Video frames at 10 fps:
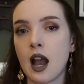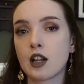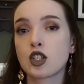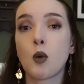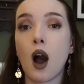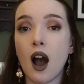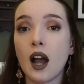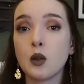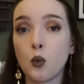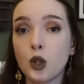and so
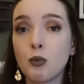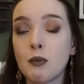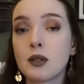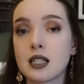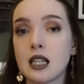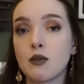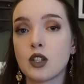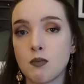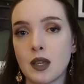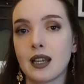I would be perceived
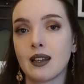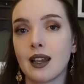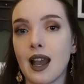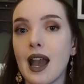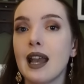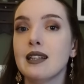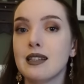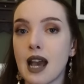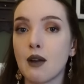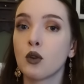as being a
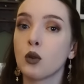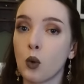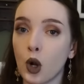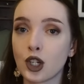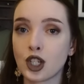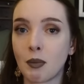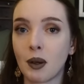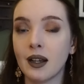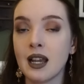devil worshipper